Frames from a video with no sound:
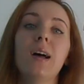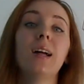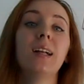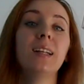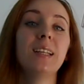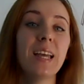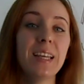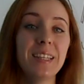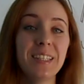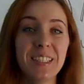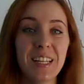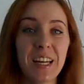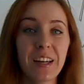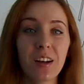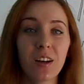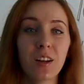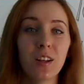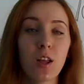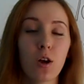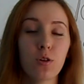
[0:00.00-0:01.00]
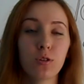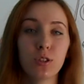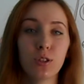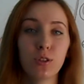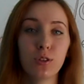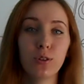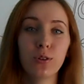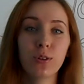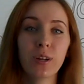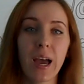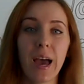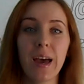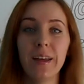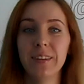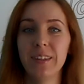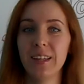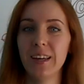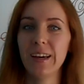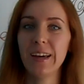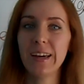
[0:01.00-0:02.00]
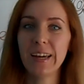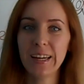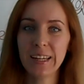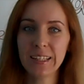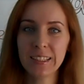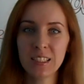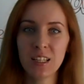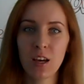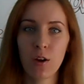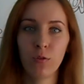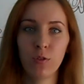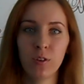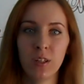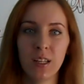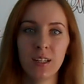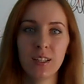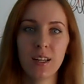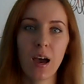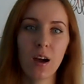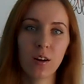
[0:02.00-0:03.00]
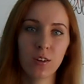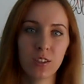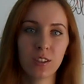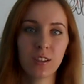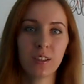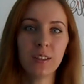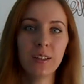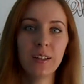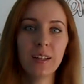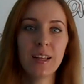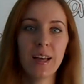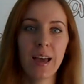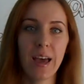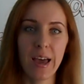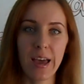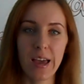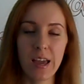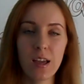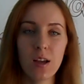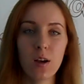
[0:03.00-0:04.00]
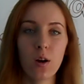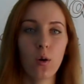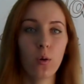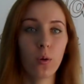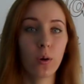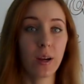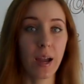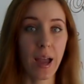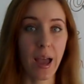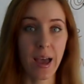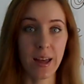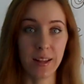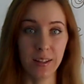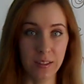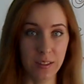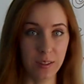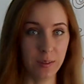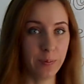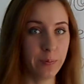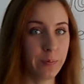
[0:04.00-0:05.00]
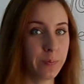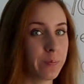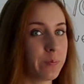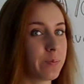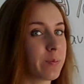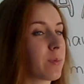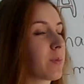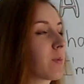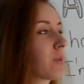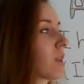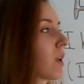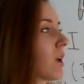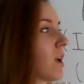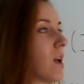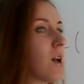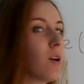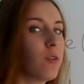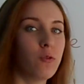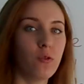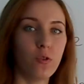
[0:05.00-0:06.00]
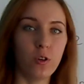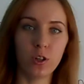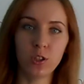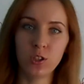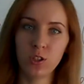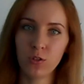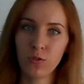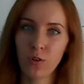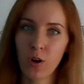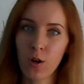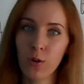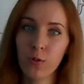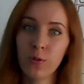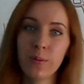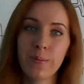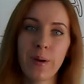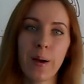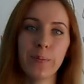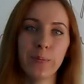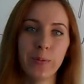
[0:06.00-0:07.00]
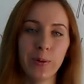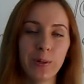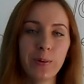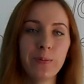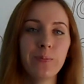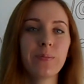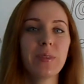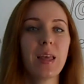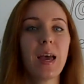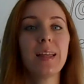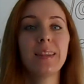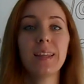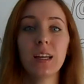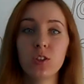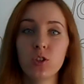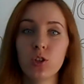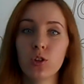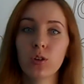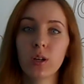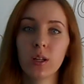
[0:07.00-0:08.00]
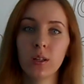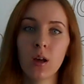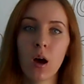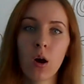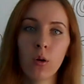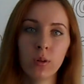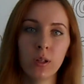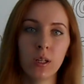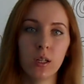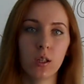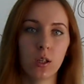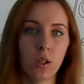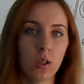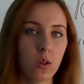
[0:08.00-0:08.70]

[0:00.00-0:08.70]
Let's take a closer look at the indefinite article a or an. First of all, remember that you can only